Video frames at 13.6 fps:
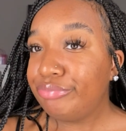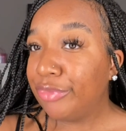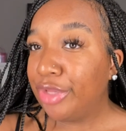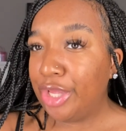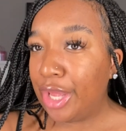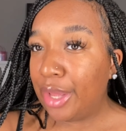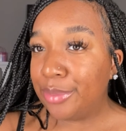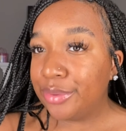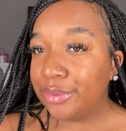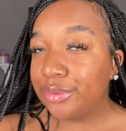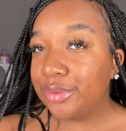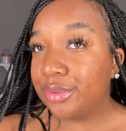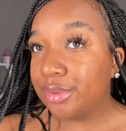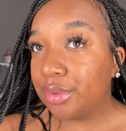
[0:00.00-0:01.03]
It
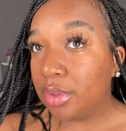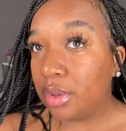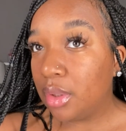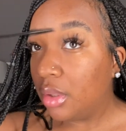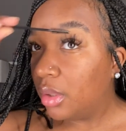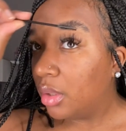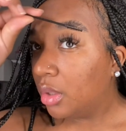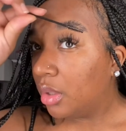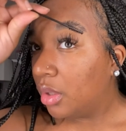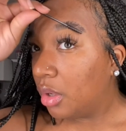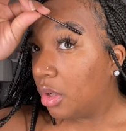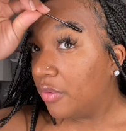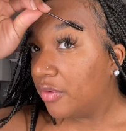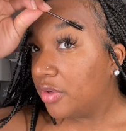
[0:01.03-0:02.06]
happens.
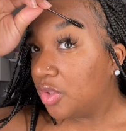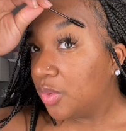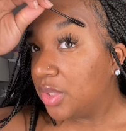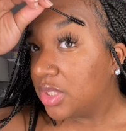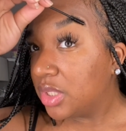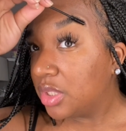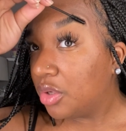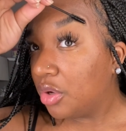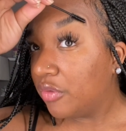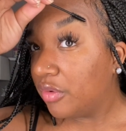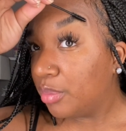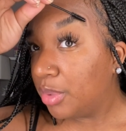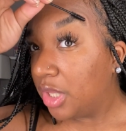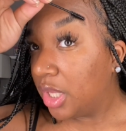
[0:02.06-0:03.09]
Over tweezing, over
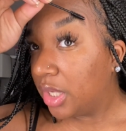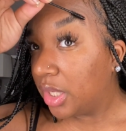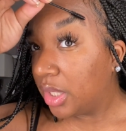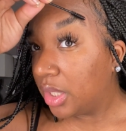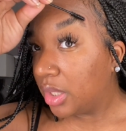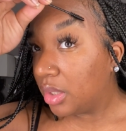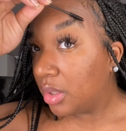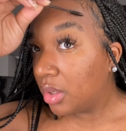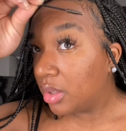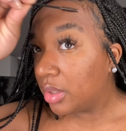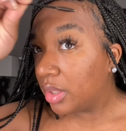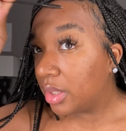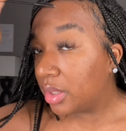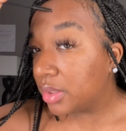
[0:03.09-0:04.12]
plucking, all
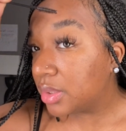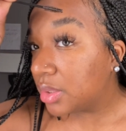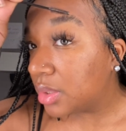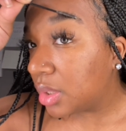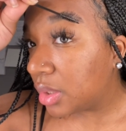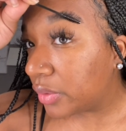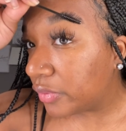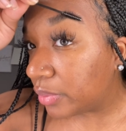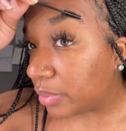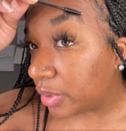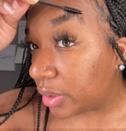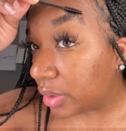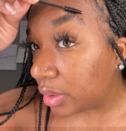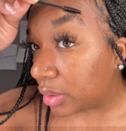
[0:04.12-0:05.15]
that good stuff,
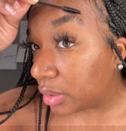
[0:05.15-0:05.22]
but